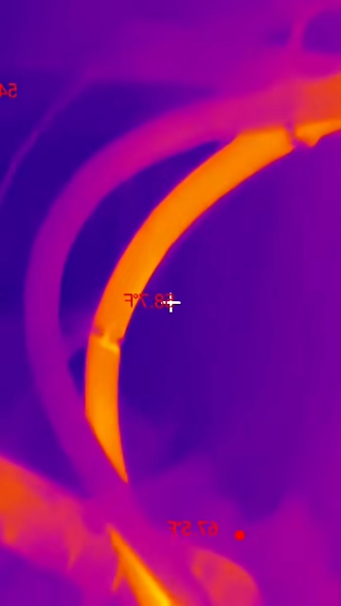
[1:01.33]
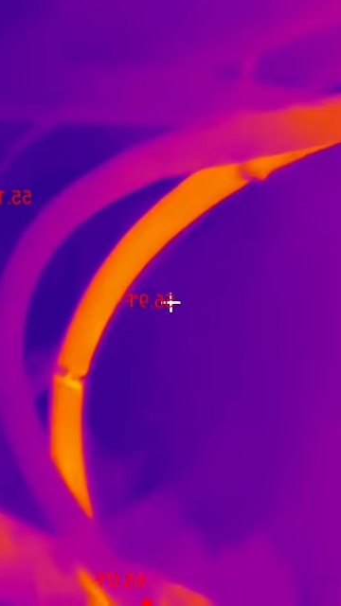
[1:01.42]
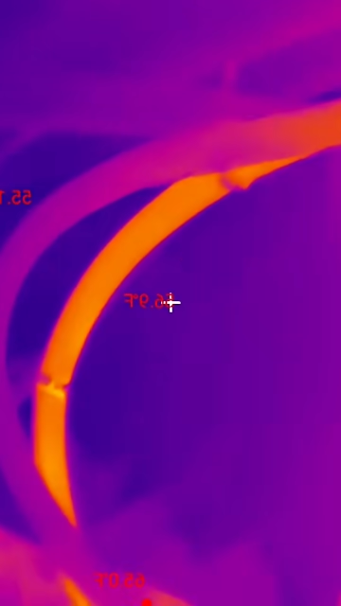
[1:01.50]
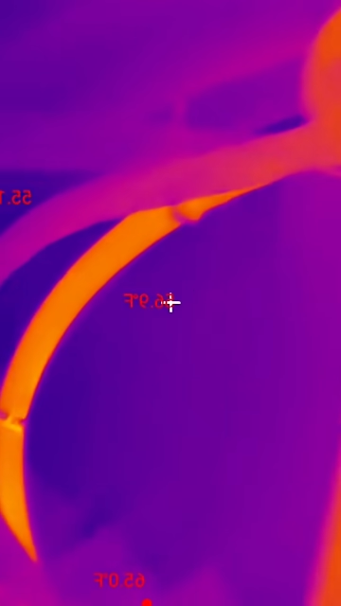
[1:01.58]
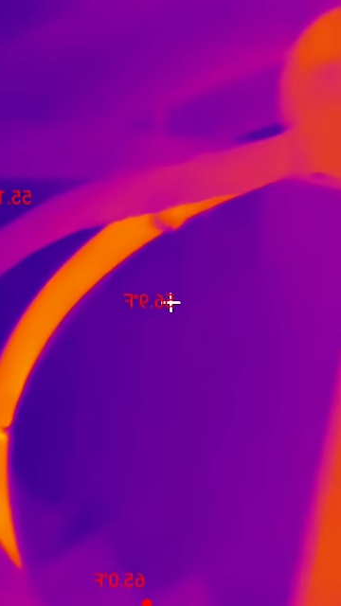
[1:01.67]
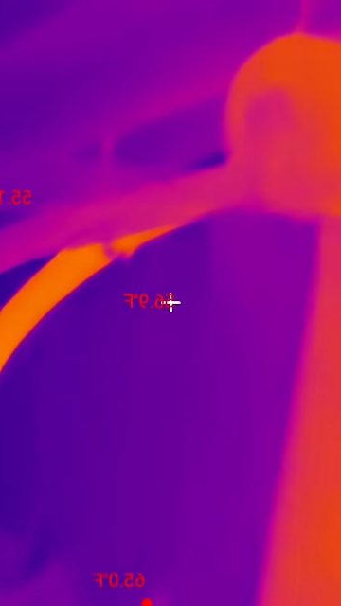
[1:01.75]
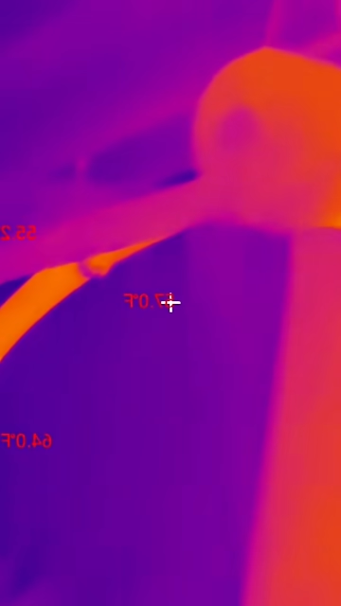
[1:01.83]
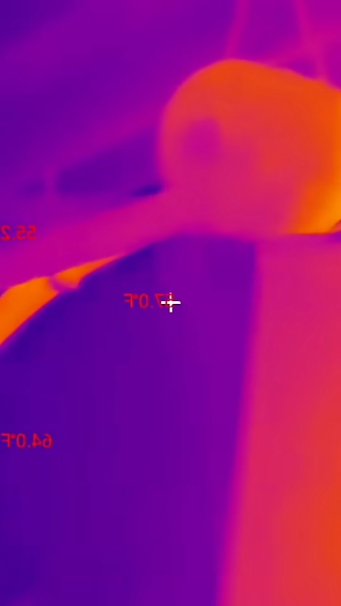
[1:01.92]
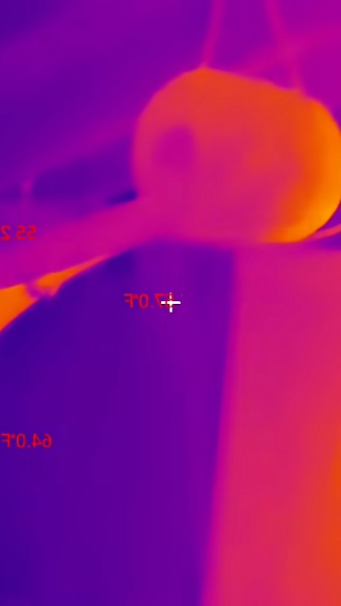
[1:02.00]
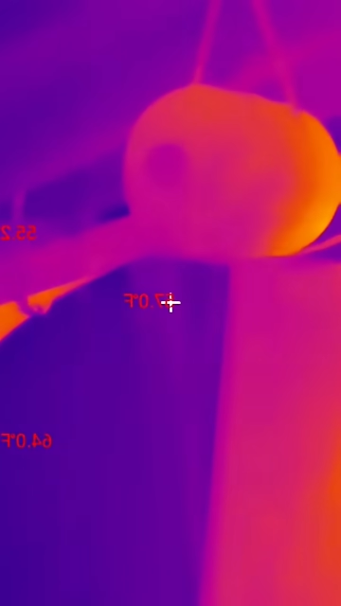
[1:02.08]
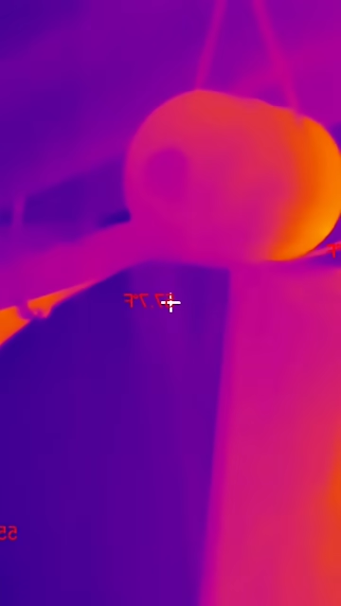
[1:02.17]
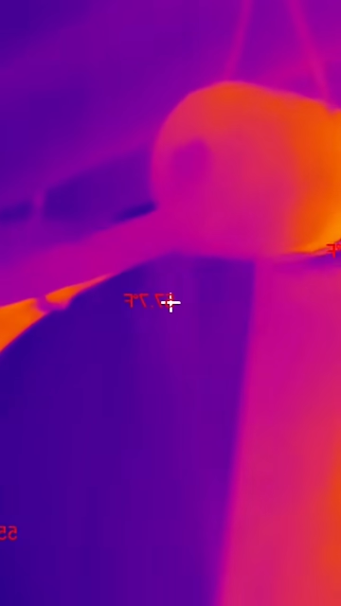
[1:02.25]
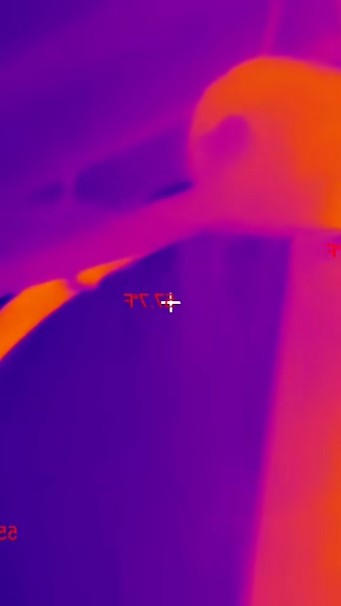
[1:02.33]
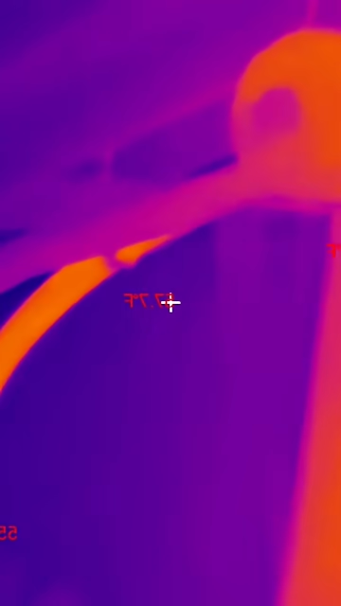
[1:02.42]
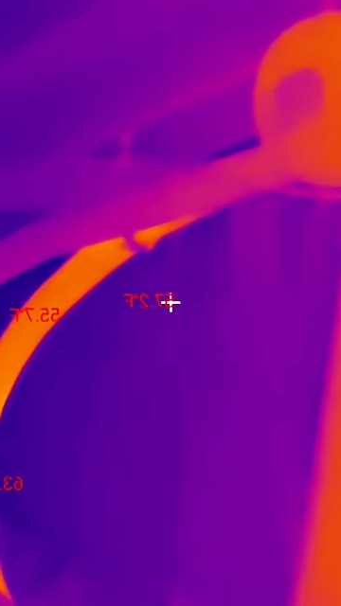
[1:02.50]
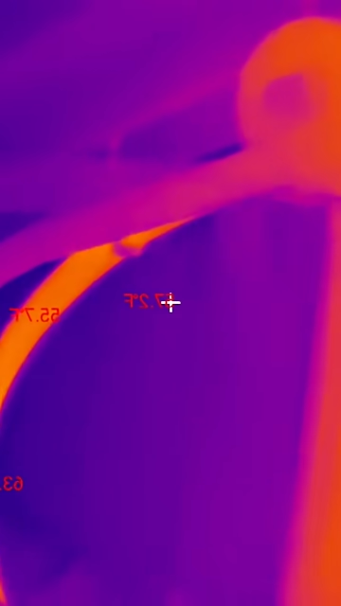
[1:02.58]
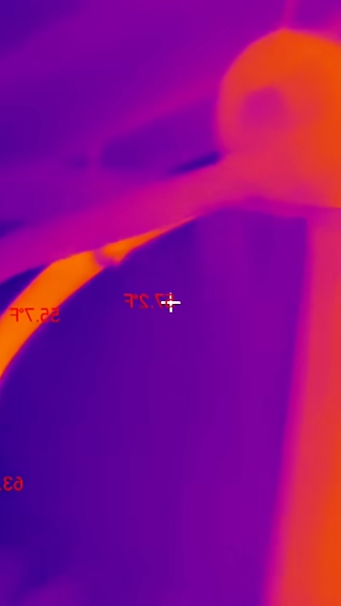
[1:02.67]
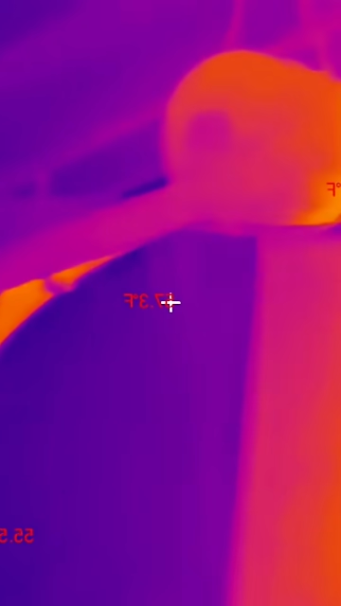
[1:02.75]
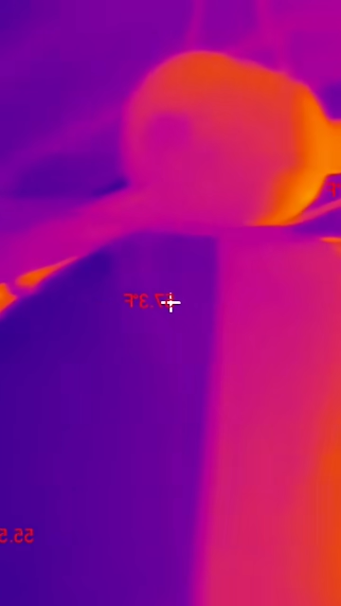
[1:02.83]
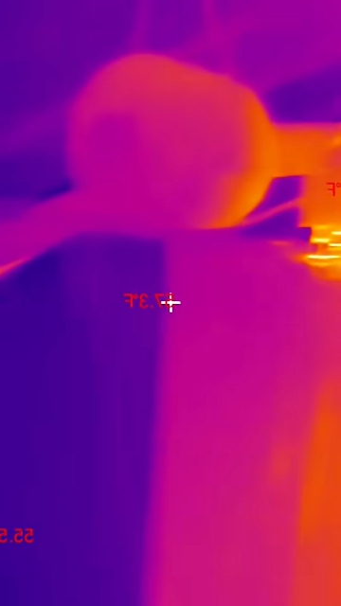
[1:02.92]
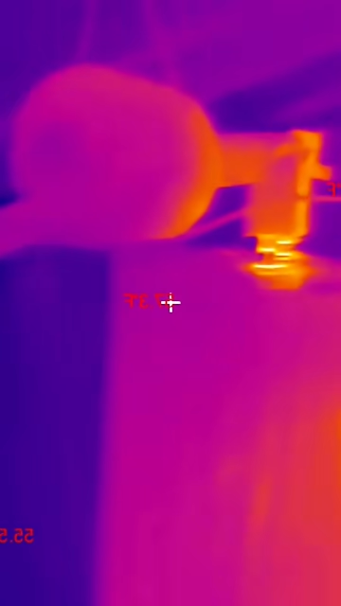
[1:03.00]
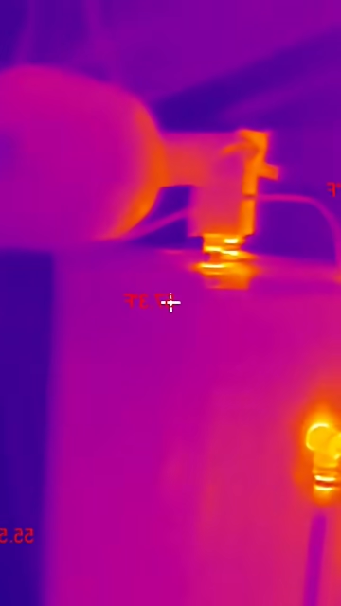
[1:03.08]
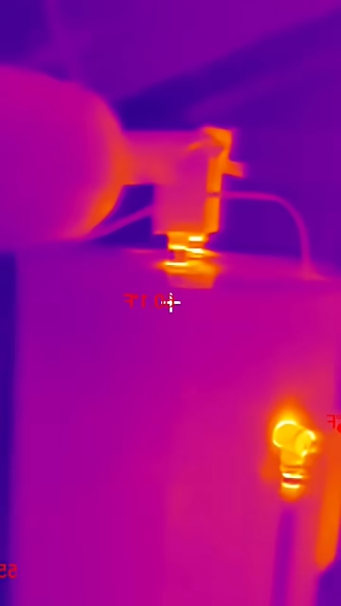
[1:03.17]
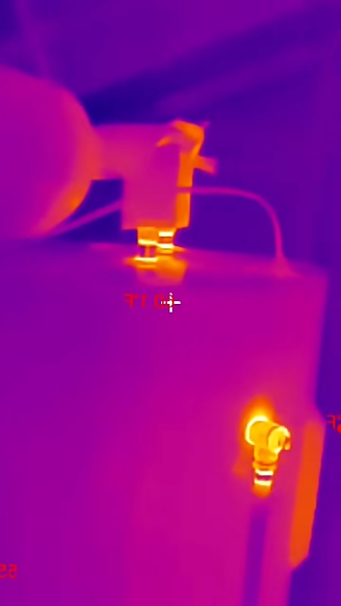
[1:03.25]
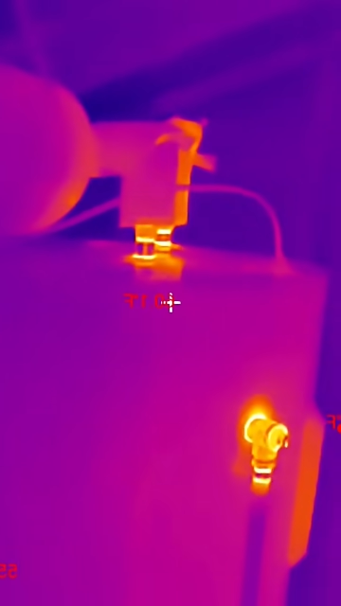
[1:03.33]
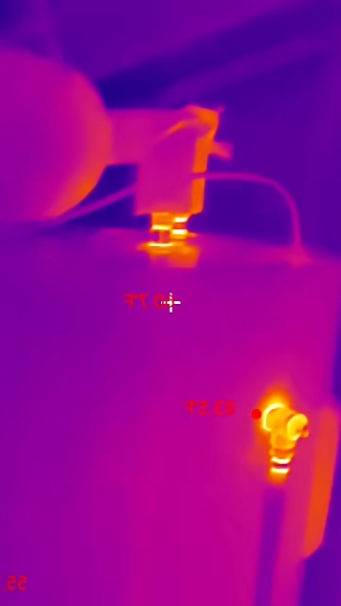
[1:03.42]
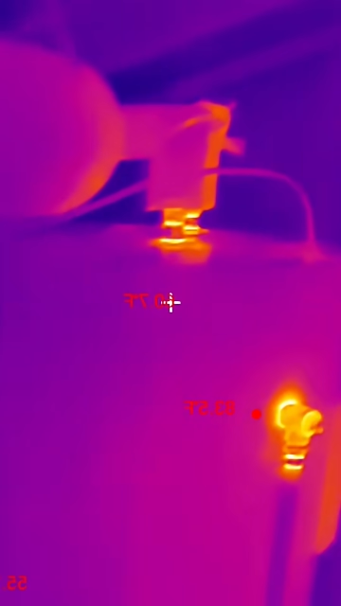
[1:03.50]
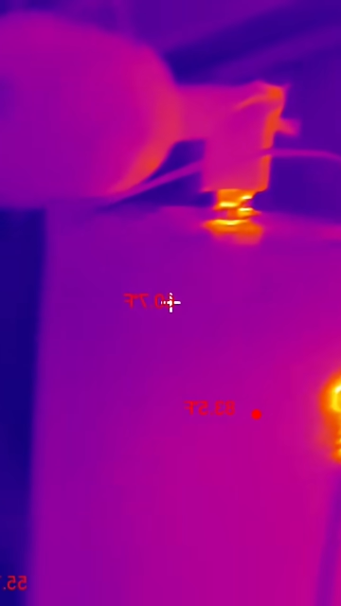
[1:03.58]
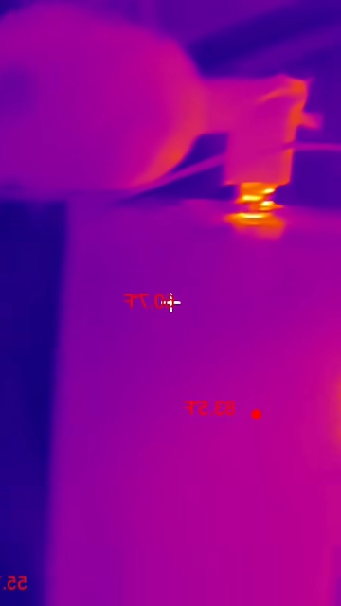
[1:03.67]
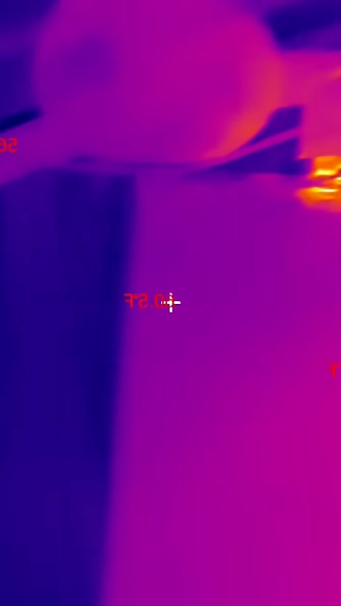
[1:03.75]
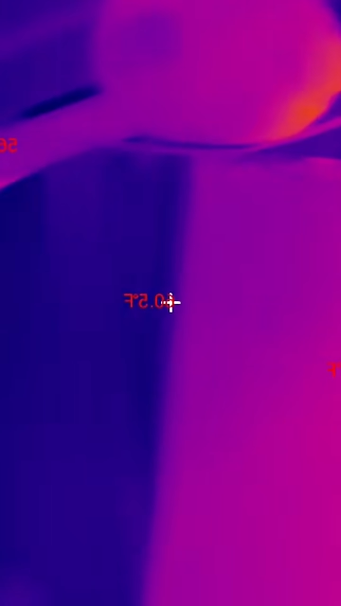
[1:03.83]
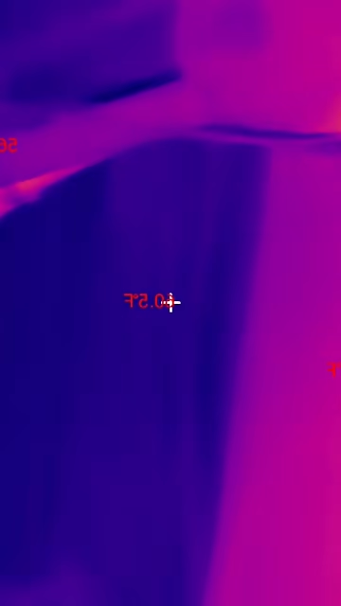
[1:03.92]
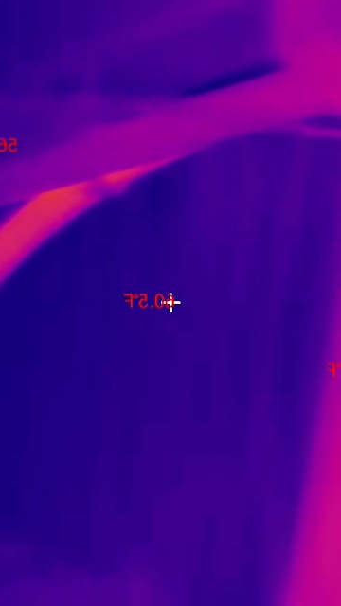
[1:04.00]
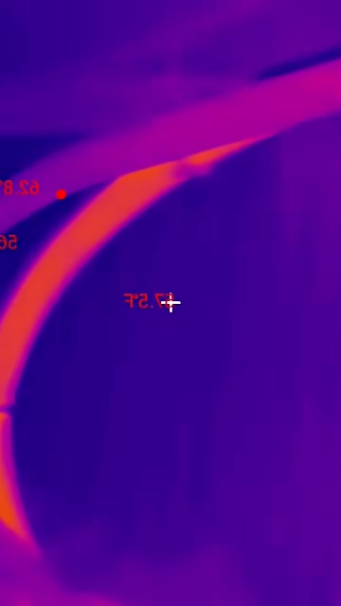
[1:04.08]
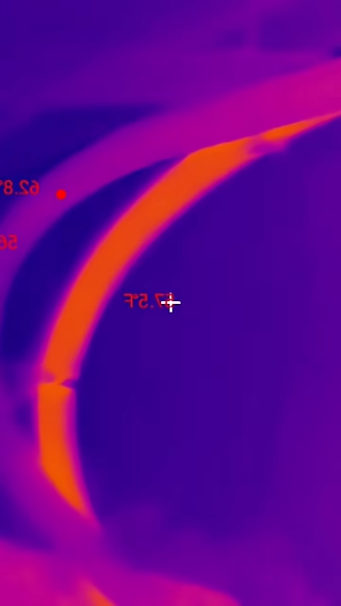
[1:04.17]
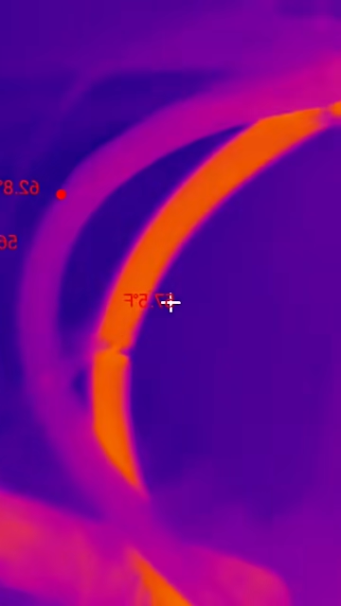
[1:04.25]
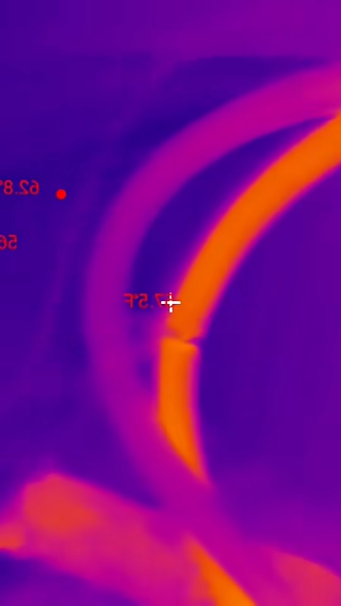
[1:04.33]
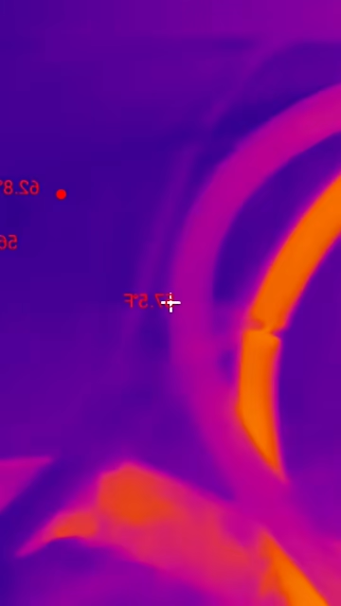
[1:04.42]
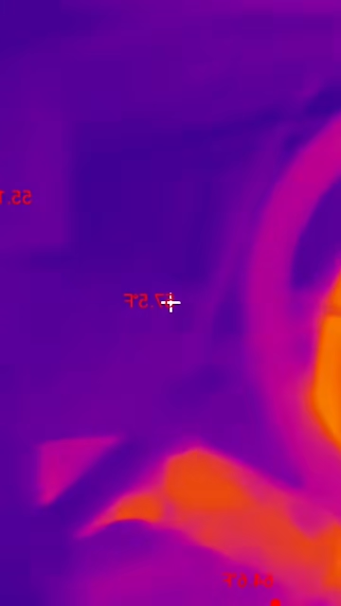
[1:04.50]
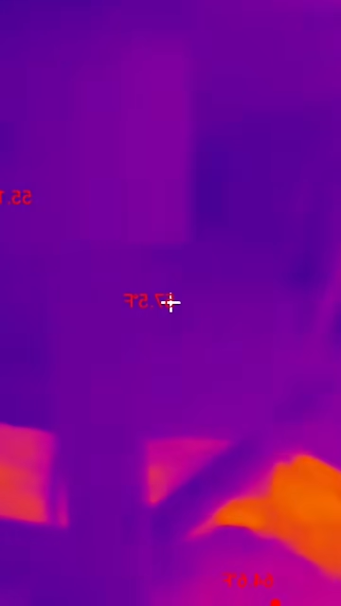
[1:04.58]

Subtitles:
No face is visible, so there are no lips to read.